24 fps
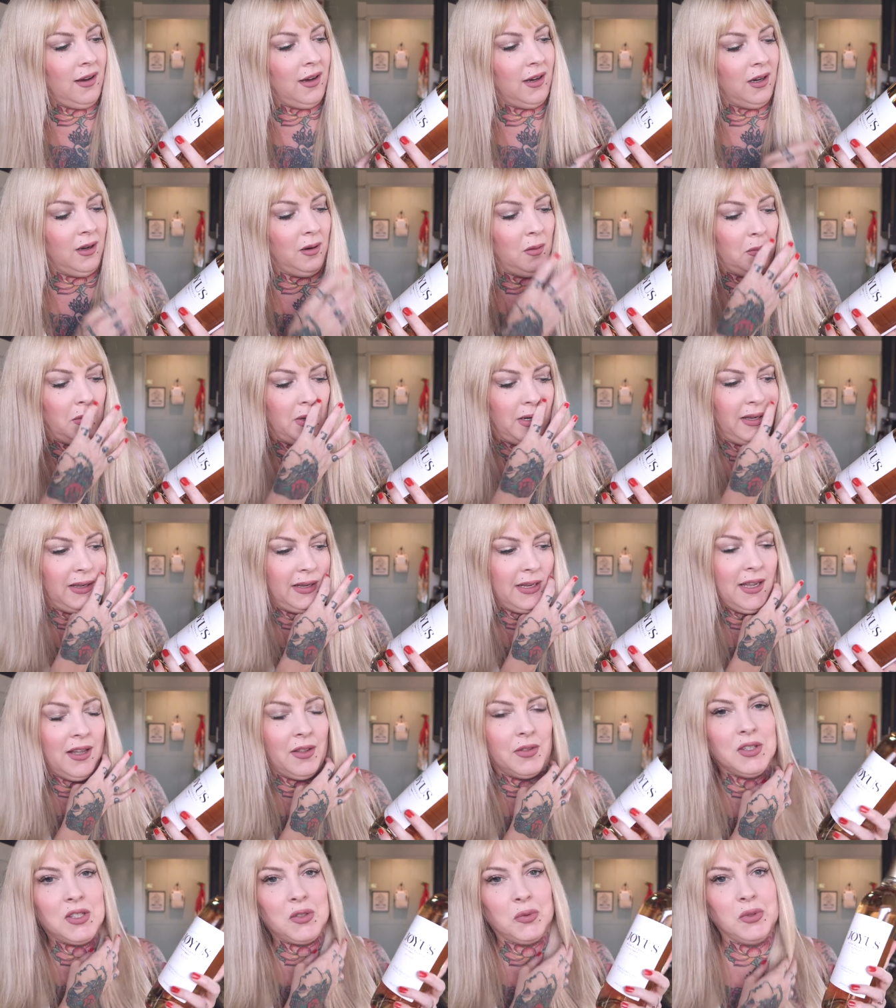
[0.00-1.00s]
Uh, but
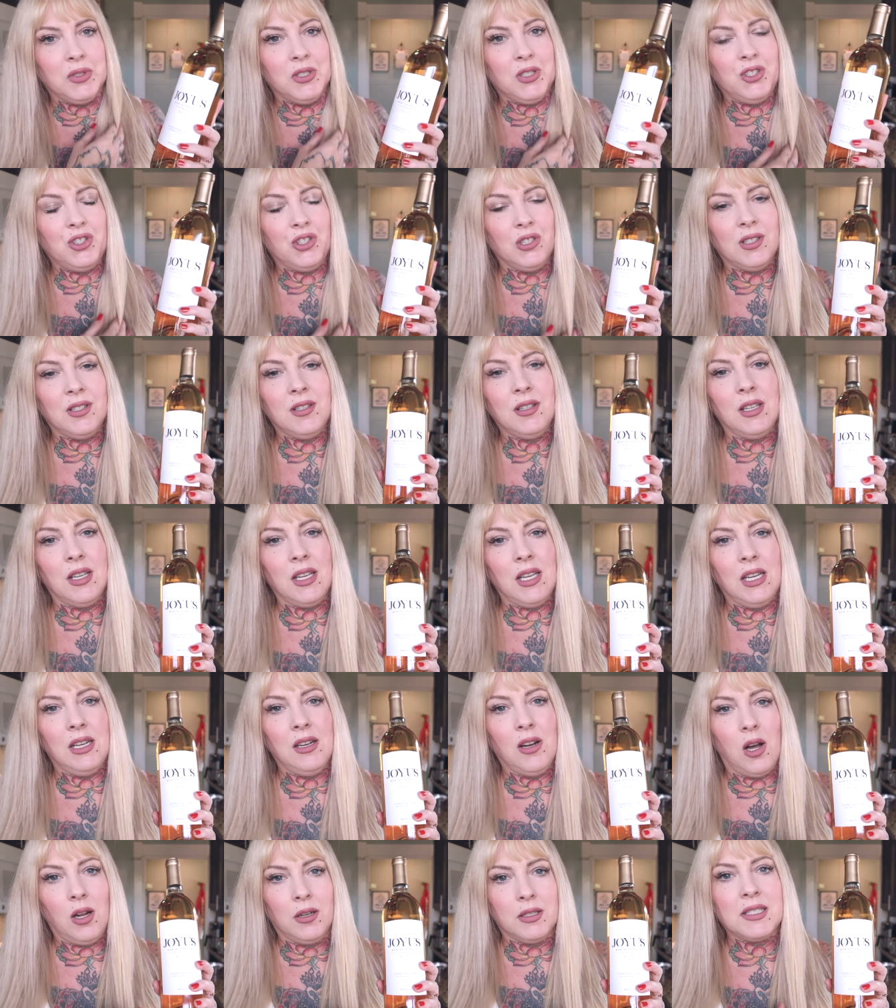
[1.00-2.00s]
yeah, this one's just
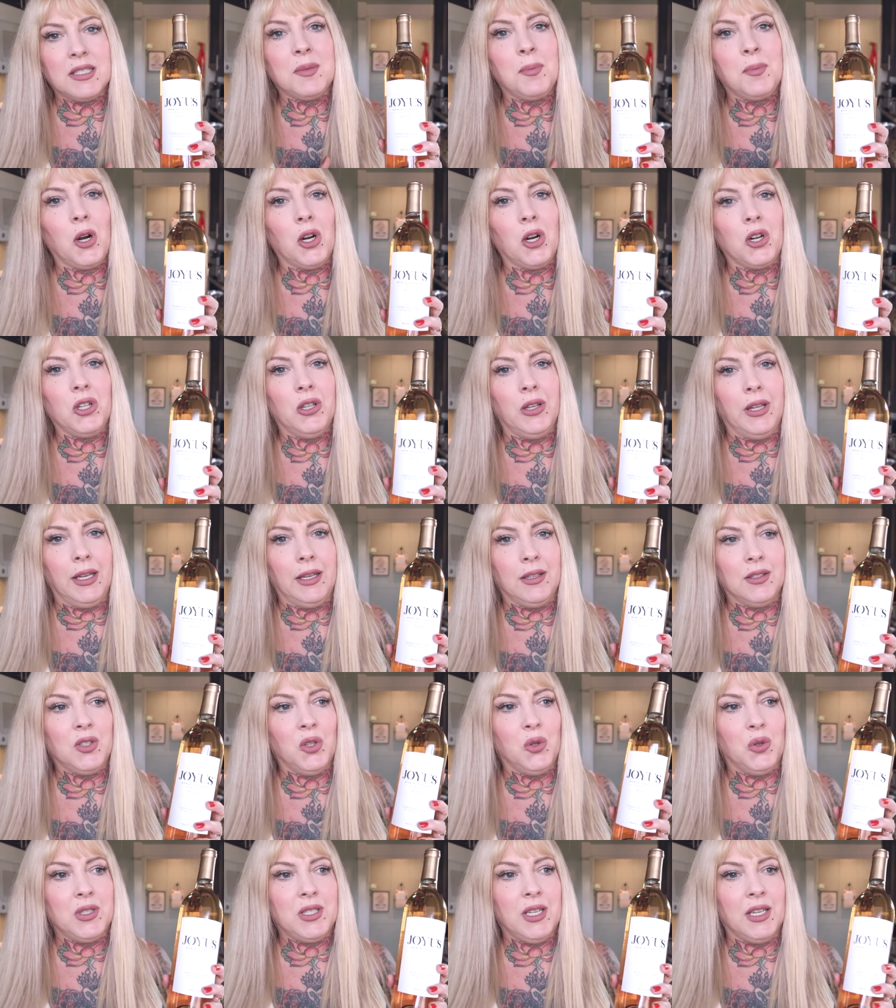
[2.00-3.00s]
the non-sparkling,
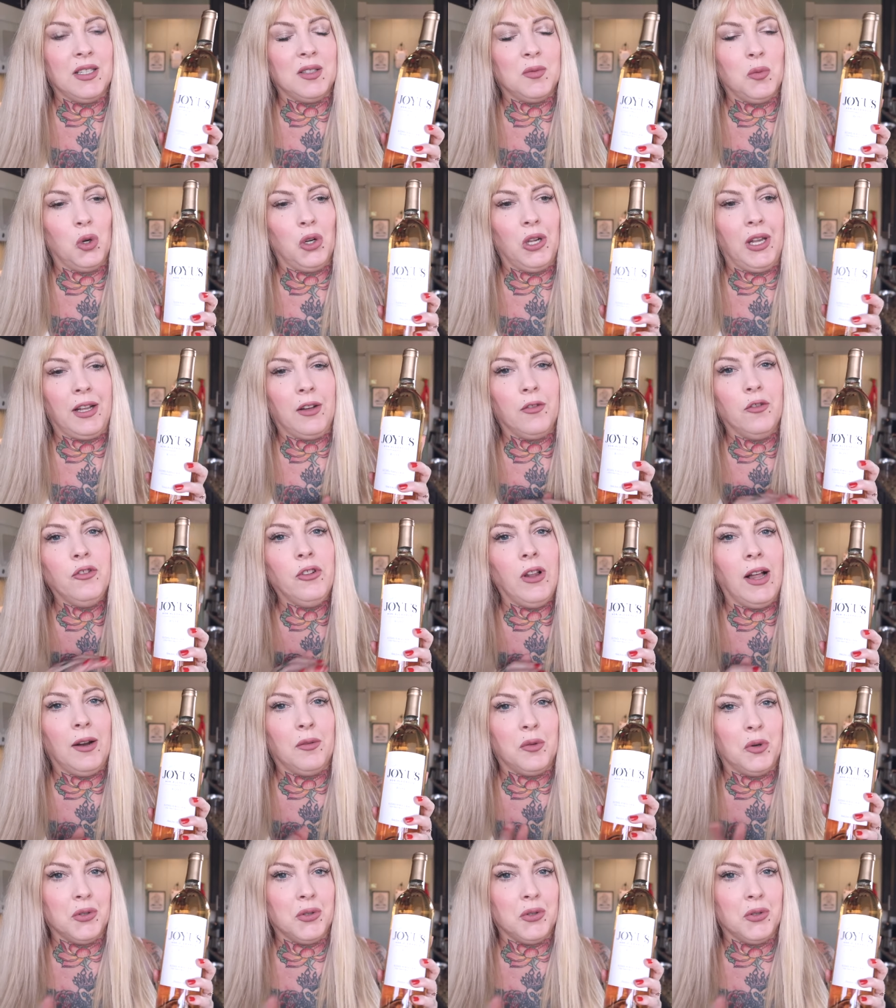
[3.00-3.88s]
so it tastes more like a flat